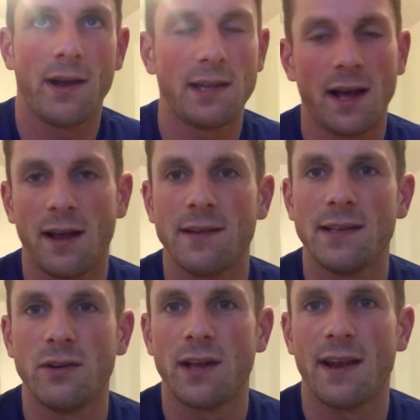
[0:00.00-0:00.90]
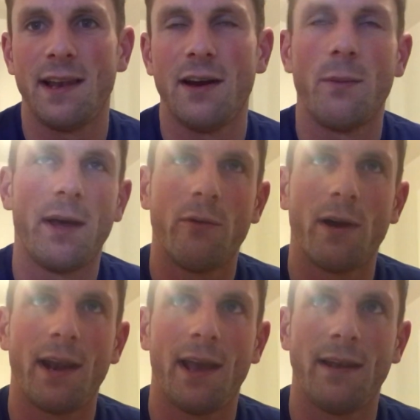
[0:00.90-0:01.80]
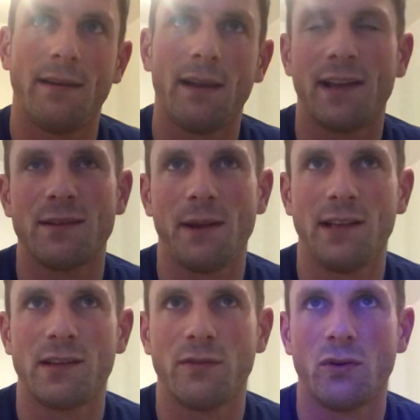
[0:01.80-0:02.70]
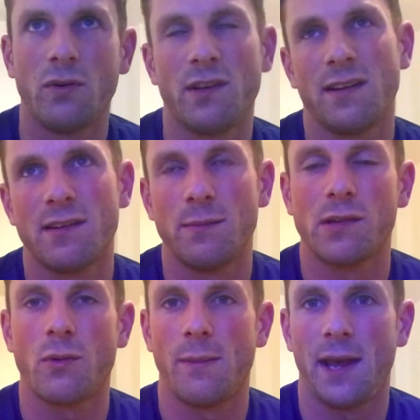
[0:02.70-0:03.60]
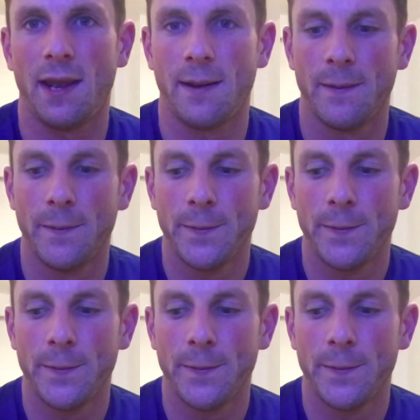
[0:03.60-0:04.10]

I'd still done a little bit of running, like some intervals and some swimming,